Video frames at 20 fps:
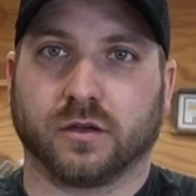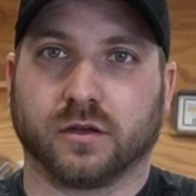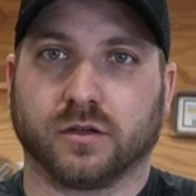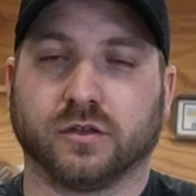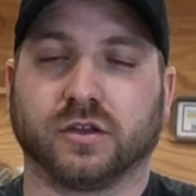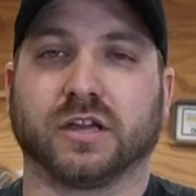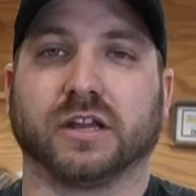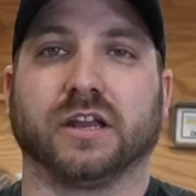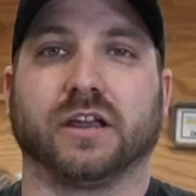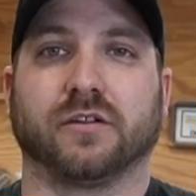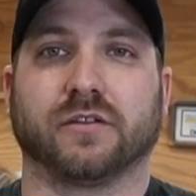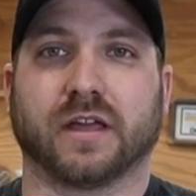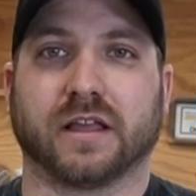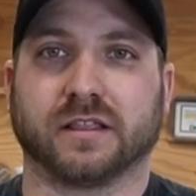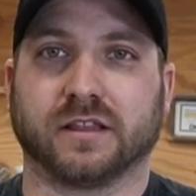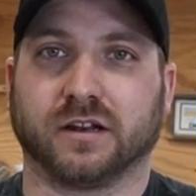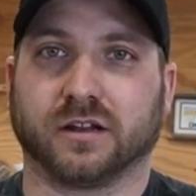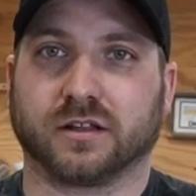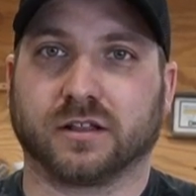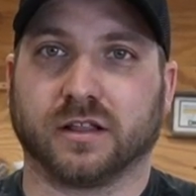You can hear that
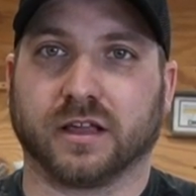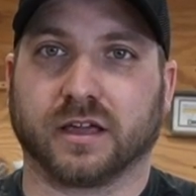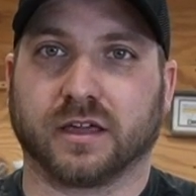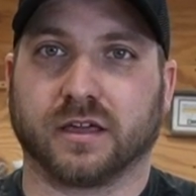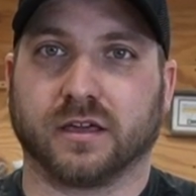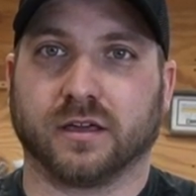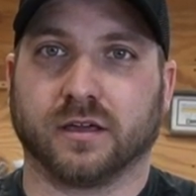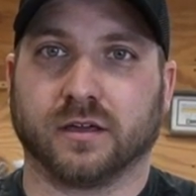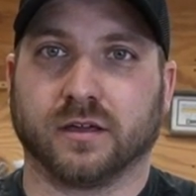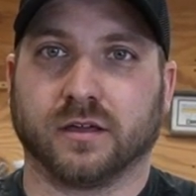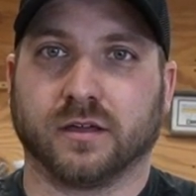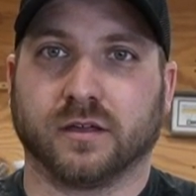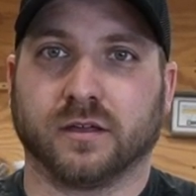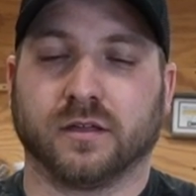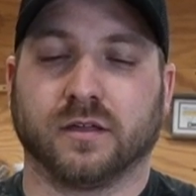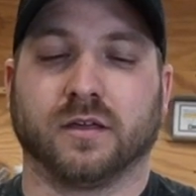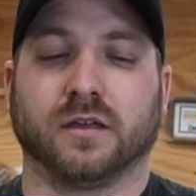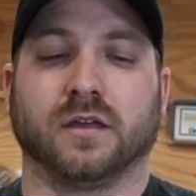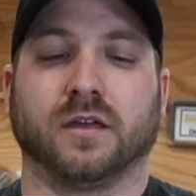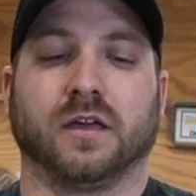little click,
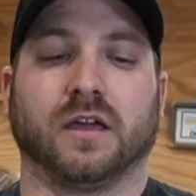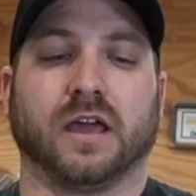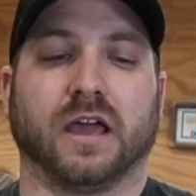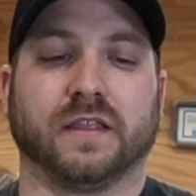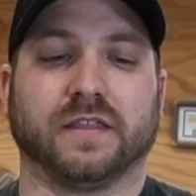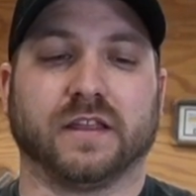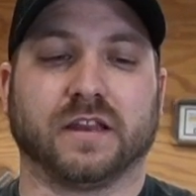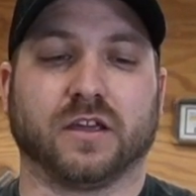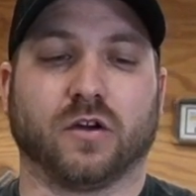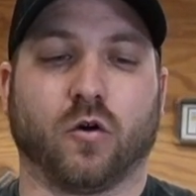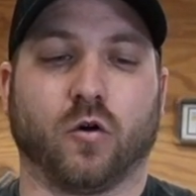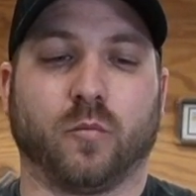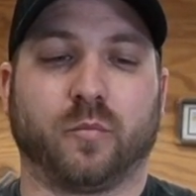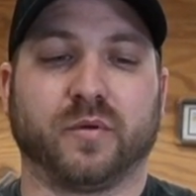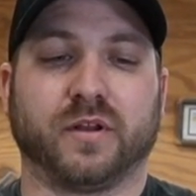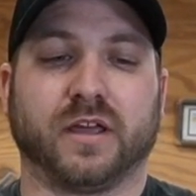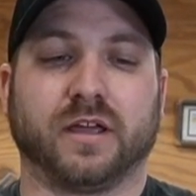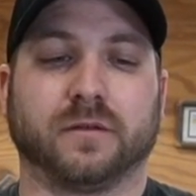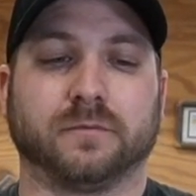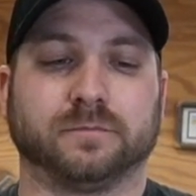and then you
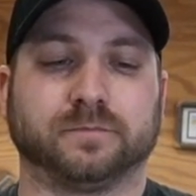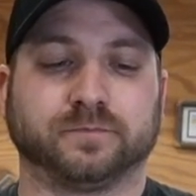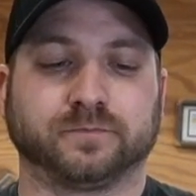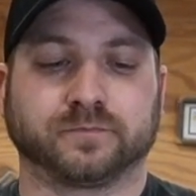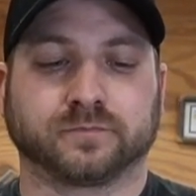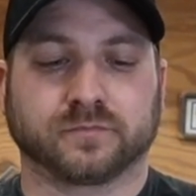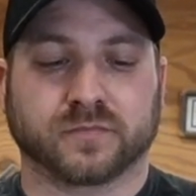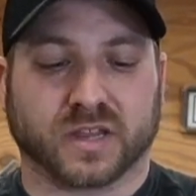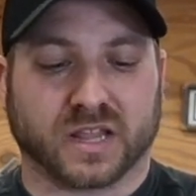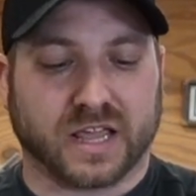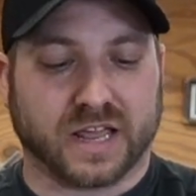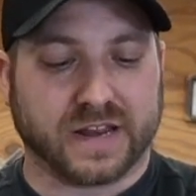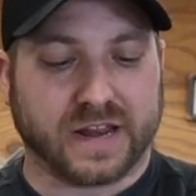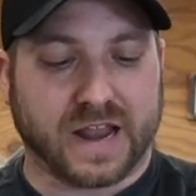open it, and